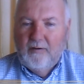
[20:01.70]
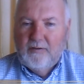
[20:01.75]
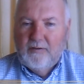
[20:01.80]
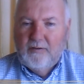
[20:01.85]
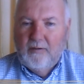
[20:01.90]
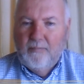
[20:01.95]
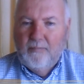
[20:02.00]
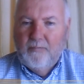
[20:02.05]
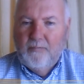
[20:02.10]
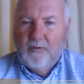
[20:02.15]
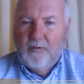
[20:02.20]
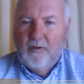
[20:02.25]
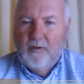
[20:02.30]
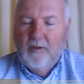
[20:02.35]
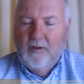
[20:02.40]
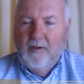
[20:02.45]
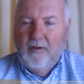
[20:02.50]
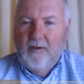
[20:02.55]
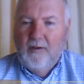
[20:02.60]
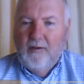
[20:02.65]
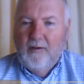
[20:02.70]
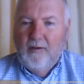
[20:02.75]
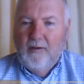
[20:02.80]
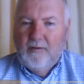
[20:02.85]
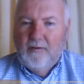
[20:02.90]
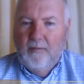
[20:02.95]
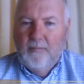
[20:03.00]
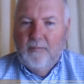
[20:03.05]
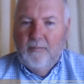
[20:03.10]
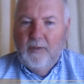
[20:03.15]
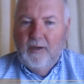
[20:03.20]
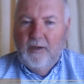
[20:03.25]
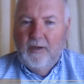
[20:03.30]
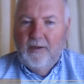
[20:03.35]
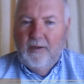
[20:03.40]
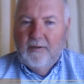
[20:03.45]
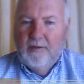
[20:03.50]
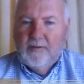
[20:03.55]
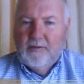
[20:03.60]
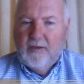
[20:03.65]
some
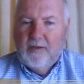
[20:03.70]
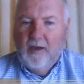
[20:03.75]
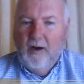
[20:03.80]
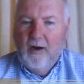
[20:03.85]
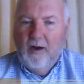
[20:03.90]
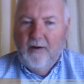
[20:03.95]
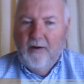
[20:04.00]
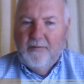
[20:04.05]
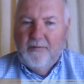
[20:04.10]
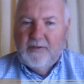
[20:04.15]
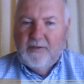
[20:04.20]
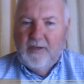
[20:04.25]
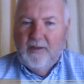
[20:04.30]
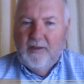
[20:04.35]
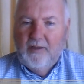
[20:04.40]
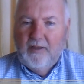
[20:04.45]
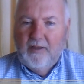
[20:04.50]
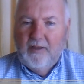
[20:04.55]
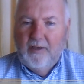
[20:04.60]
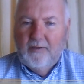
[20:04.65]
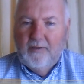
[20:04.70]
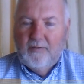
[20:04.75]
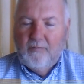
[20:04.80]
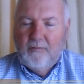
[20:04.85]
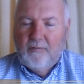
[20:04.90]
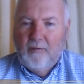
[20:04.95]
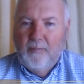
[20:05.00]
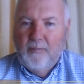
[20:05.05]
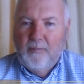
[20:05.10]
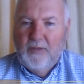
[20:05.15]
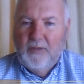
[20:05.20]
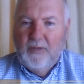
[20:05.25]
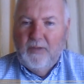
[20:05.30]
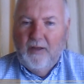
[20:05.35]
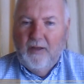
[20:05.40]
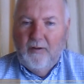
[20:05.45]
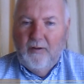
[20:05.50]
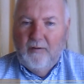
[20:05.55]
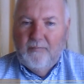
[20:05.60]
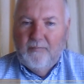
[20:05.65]
scarves and things from the
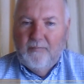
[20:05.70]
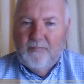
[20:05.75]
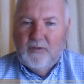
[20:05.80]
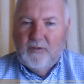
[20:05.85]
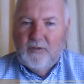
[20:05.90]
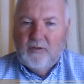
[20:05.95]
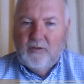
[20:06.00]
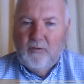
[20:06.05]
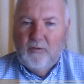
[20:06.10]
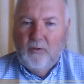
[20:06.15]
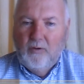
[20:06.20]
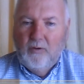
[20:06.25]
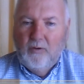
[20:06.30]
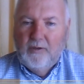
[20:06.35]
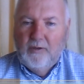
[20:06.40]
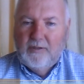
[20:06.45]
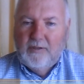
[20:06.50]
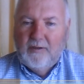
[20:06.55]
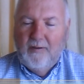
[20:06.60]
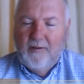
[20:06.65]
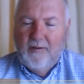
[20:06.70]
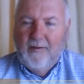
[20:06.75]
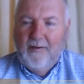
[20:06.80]
other stores.